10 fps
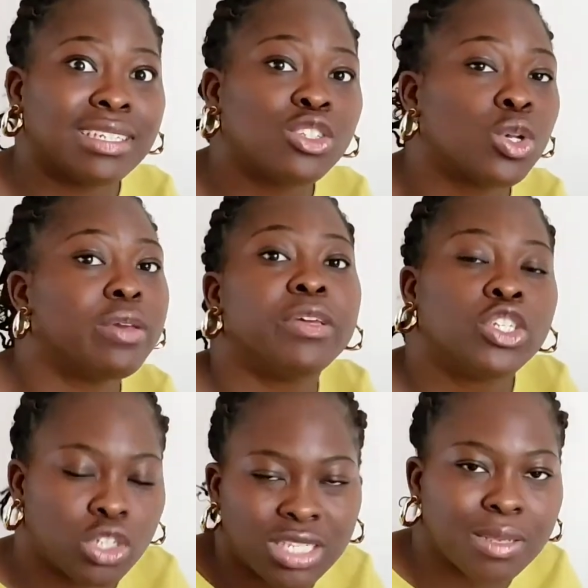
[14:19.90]
so
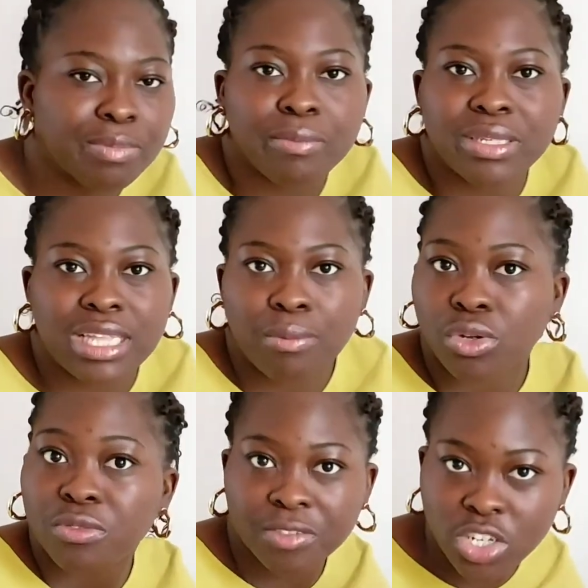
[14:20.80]
it just simply means that I'm
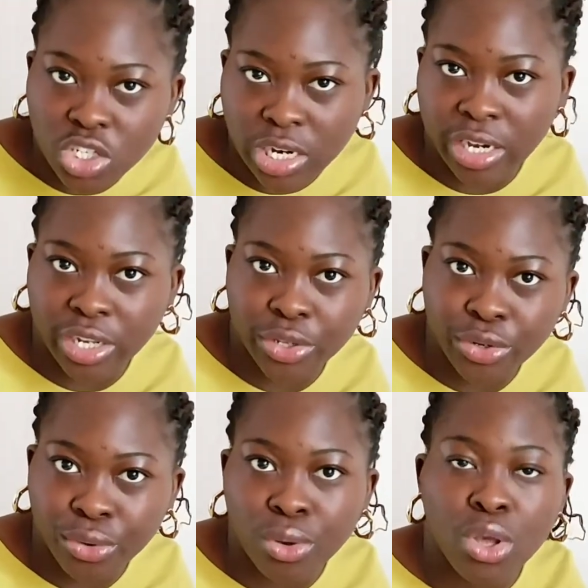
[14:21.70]
going to finish early, you
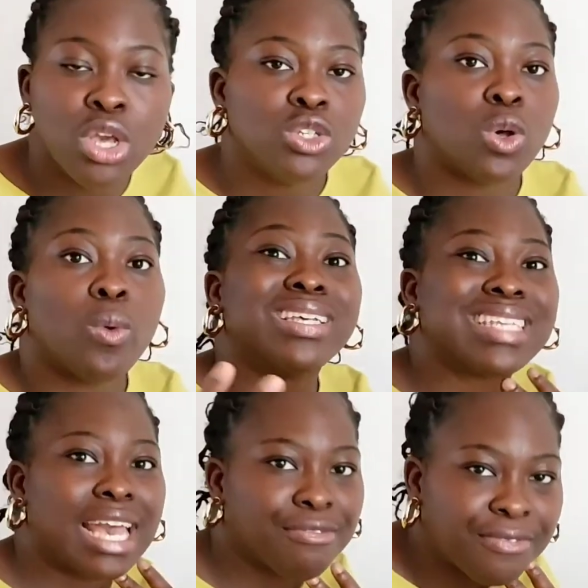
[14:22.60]
know. So once
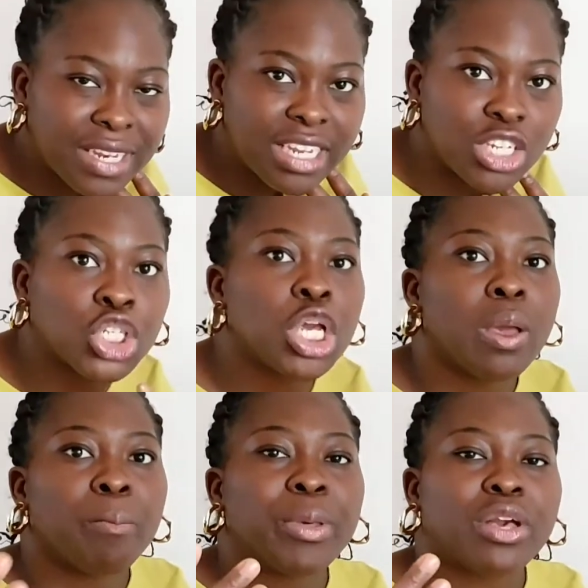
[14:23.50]
I finish,
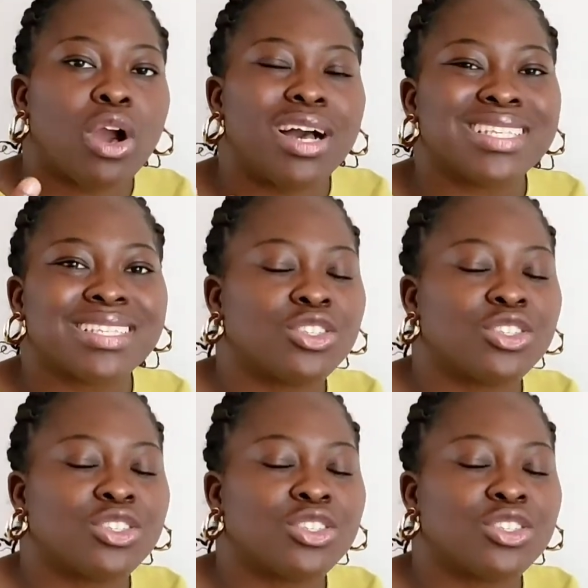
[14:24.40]
because